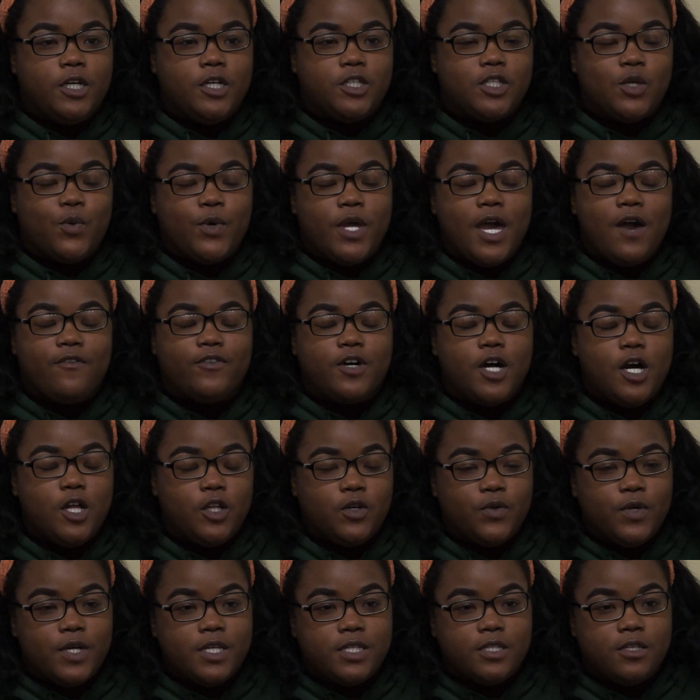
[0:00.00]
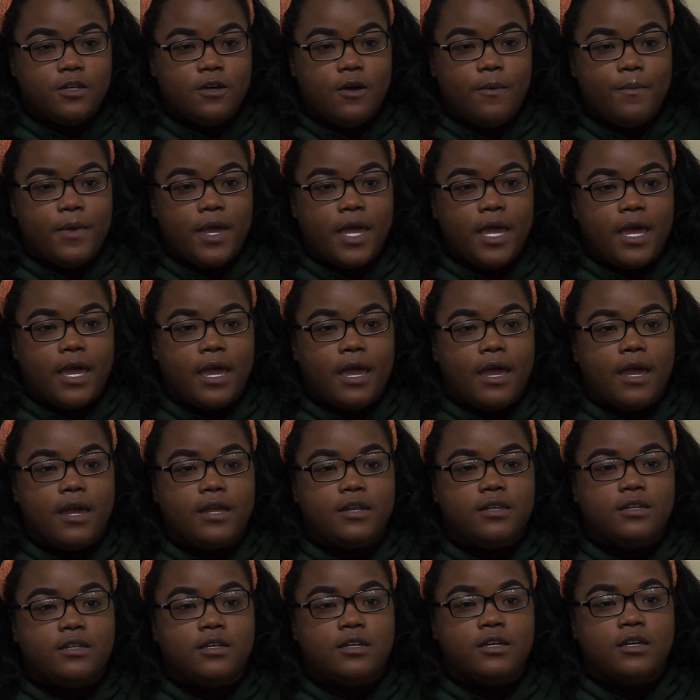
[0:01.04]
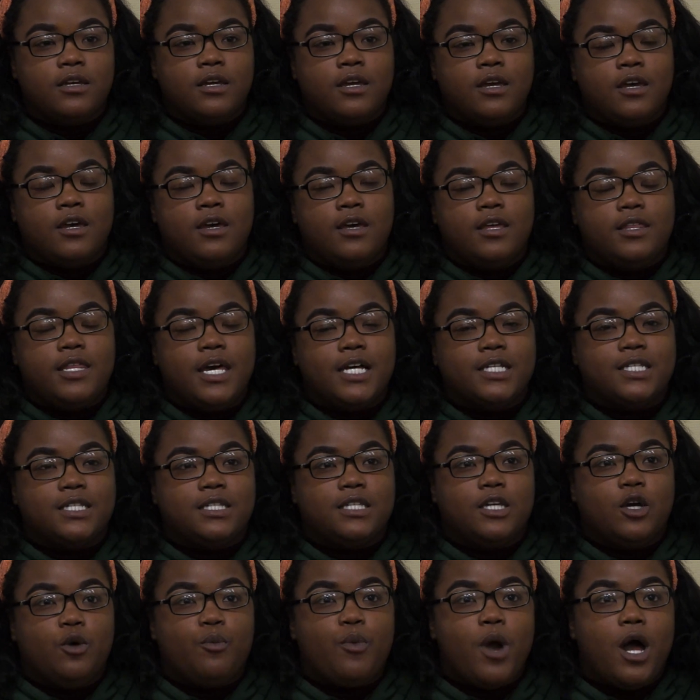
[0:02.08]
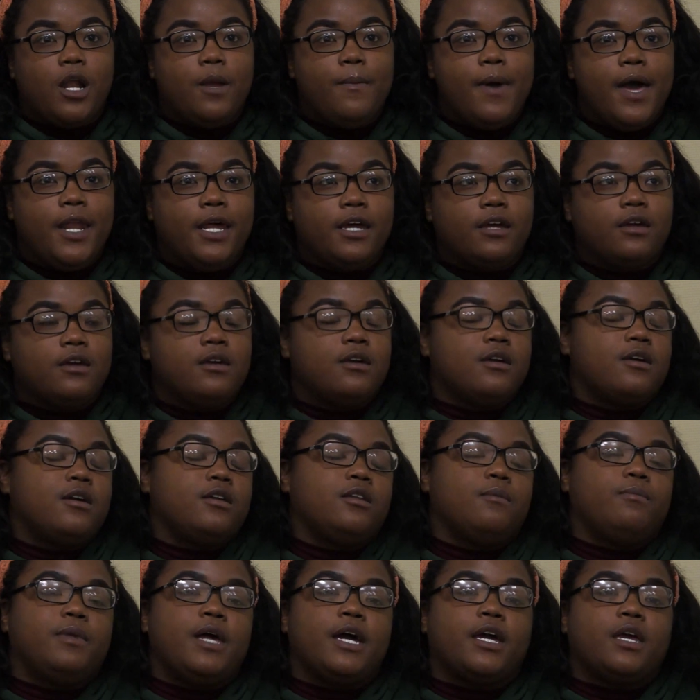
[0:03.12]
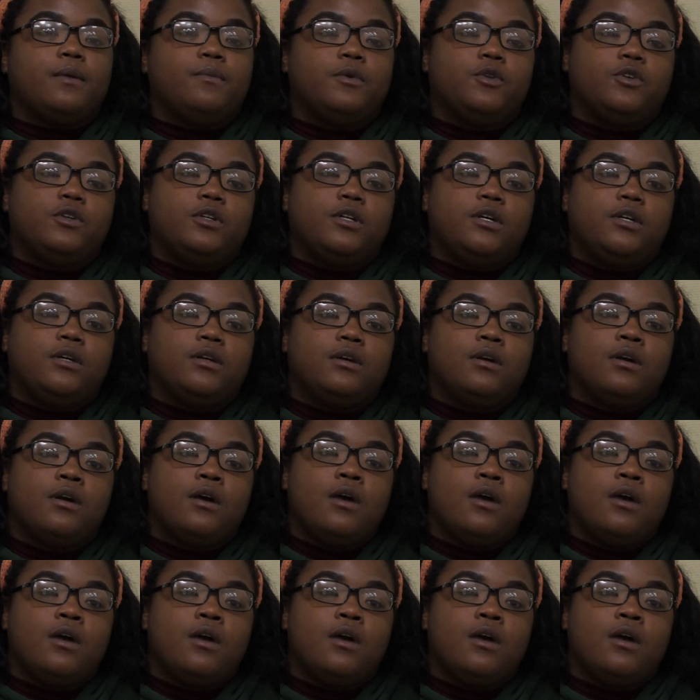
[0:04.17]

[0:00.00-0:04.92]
So we have colorism, and that's still problematic in the black community,